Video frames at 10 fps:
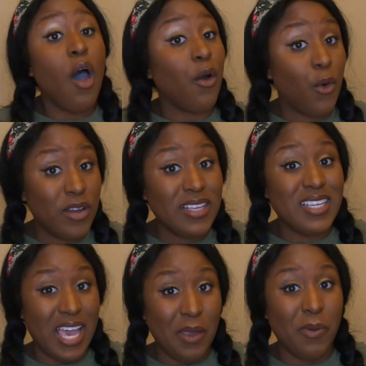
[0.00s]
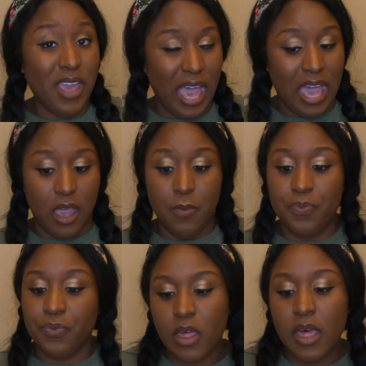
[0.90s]
According to APA,
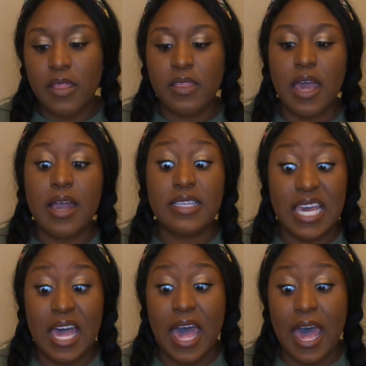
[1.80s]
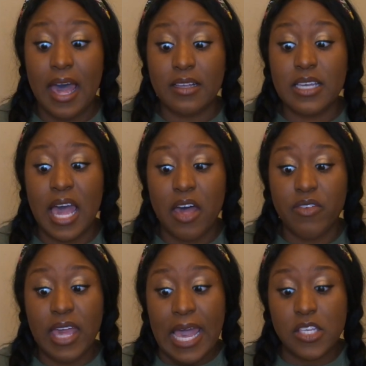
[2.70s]
the IDEA Act
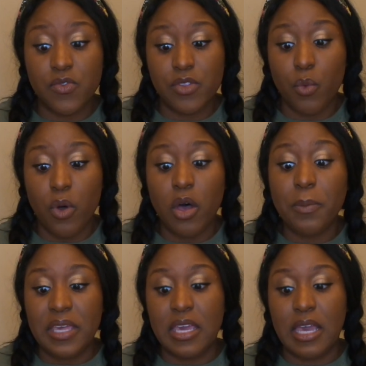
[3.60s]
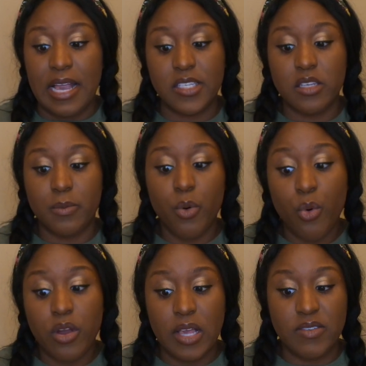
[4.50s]
advocates for the well-being and
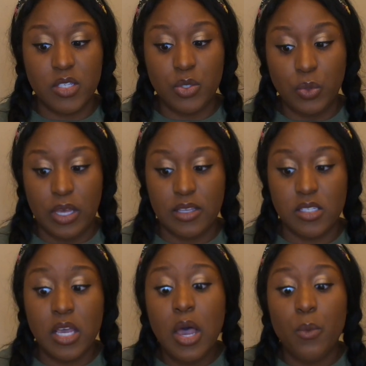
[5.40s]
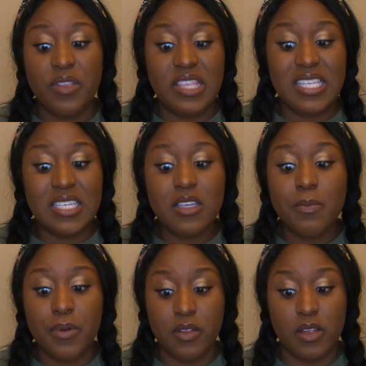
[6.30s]
support of students with
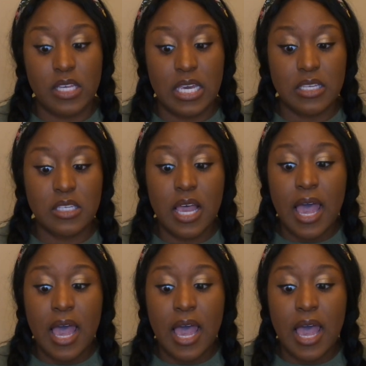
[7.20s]
disabilities,